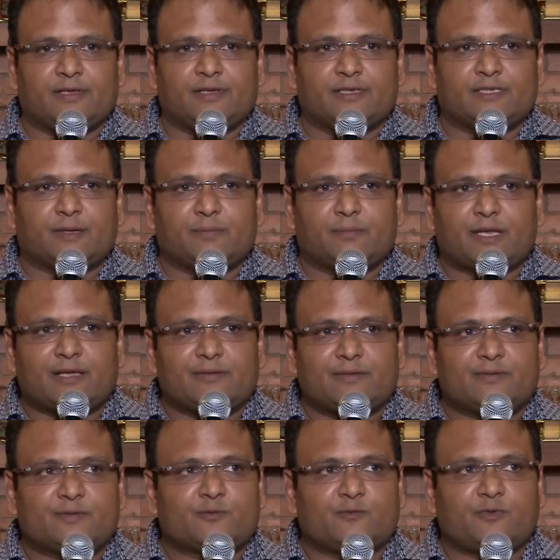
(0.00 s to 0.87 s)

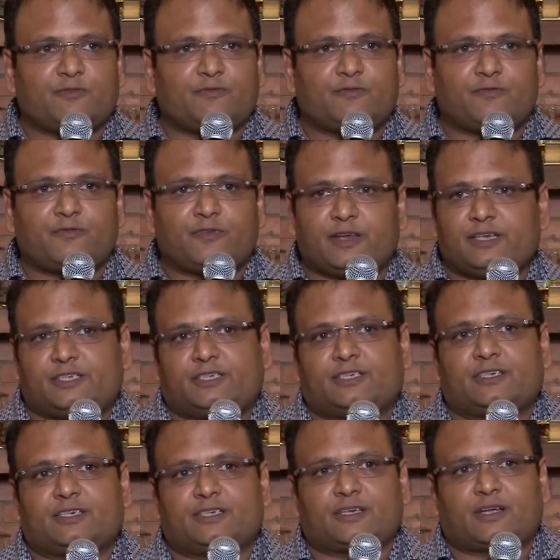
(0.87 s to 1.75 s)
Sometimes we
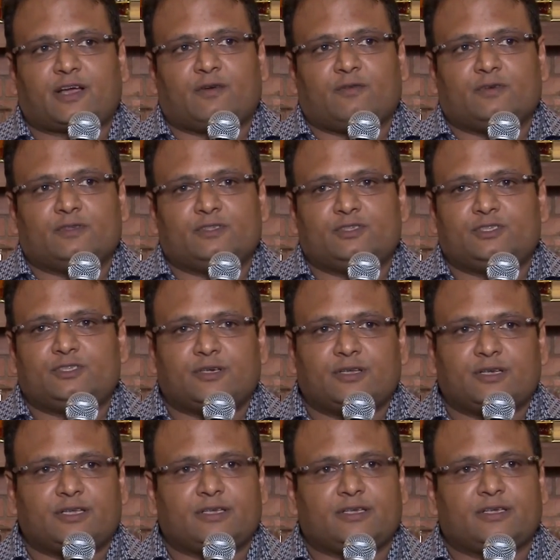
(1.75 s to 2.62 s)
finish our
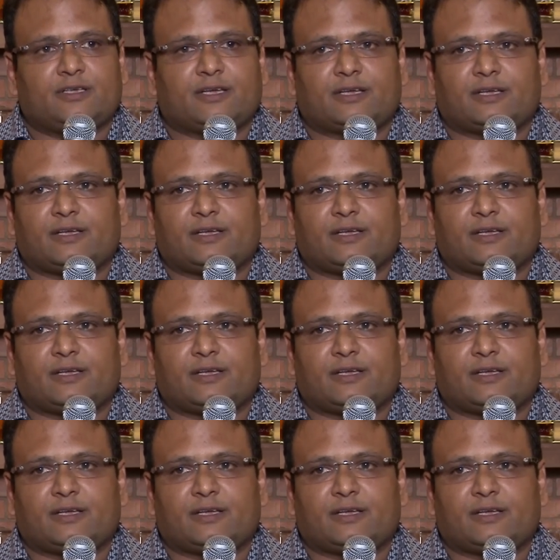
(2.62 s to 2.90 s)
journey